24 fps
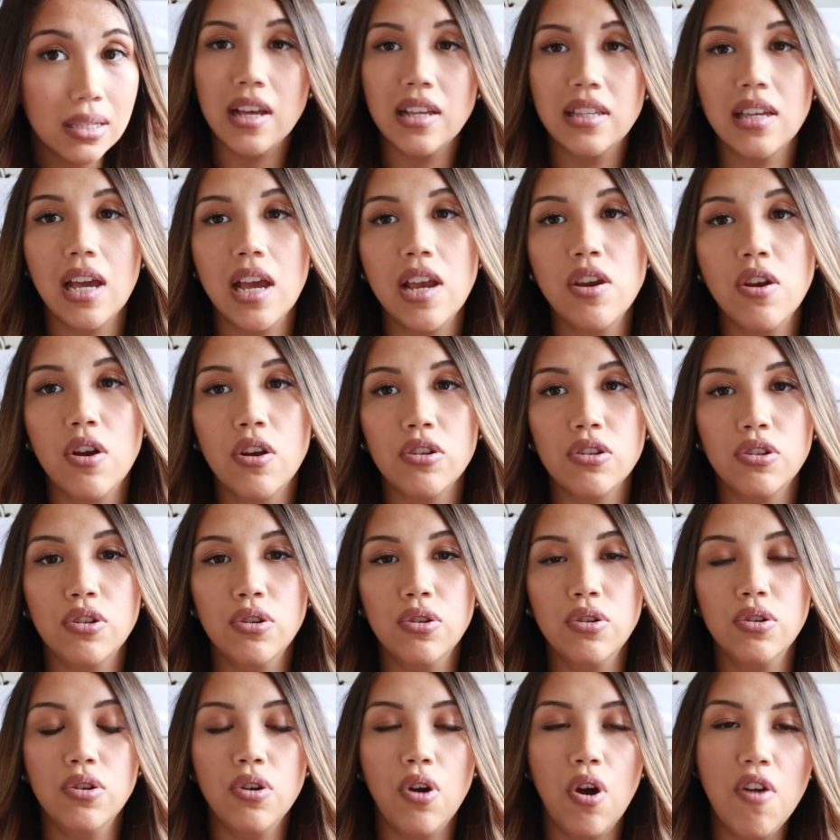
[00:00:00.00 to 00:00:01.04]
They say not
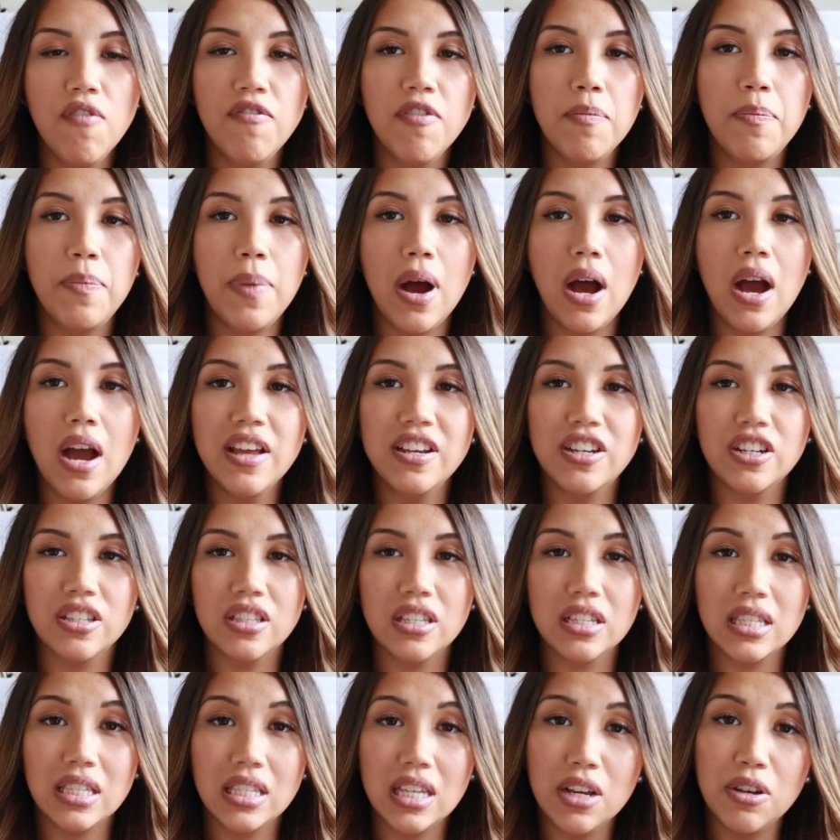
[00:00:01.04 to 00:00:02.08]
to overbuy
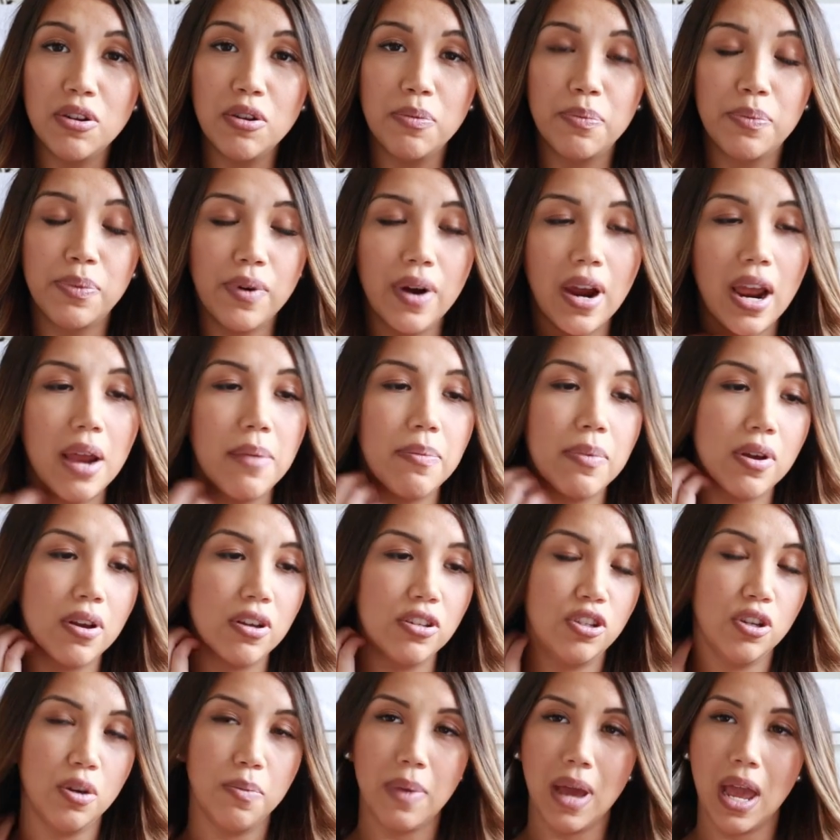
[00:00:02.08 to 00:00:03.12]
just a single brand
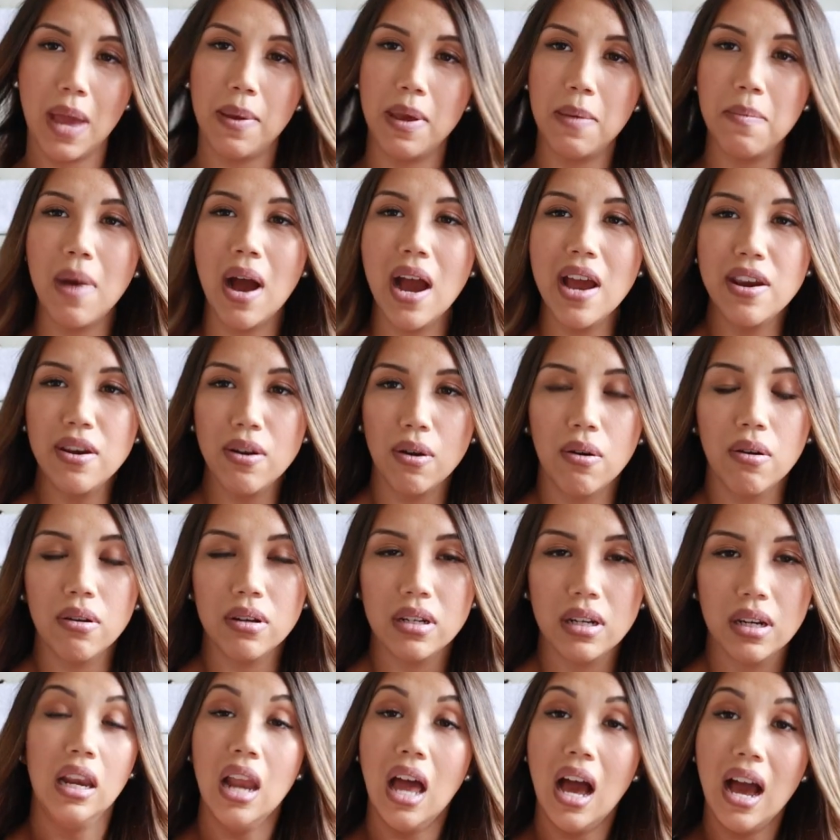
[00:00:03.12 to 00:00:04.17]
because your baby might
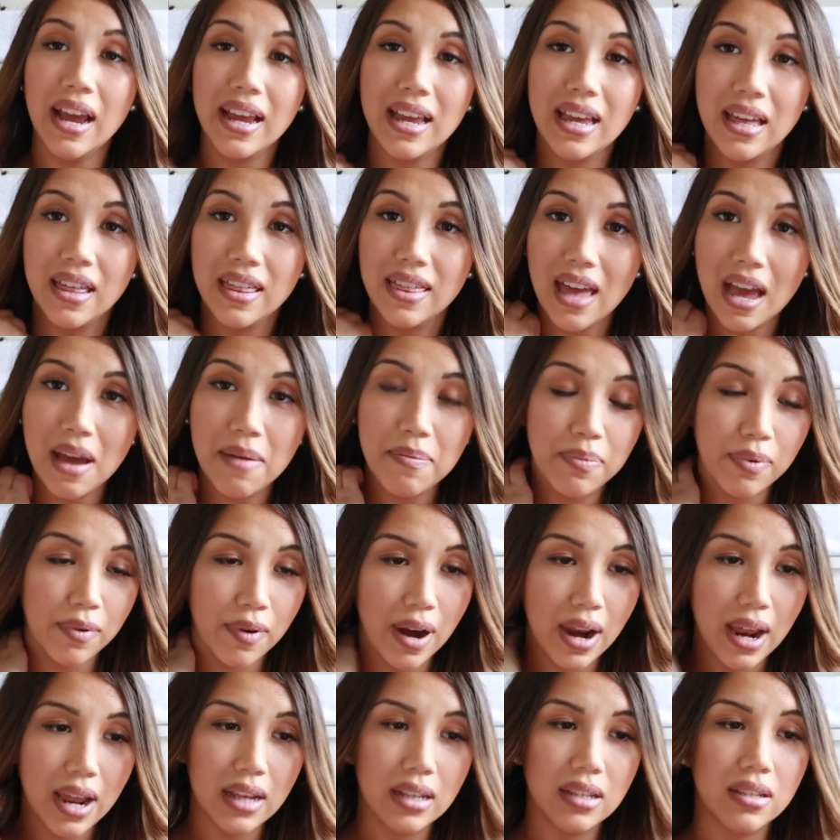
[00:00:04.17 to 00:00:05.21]
not like that
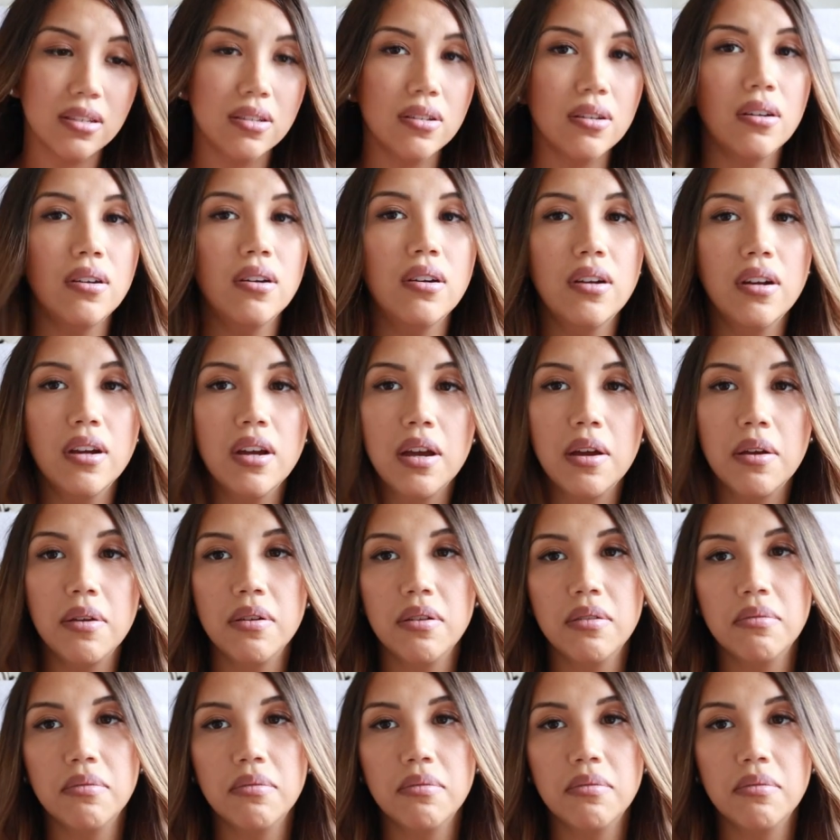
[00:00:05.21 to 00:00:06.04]
brand, so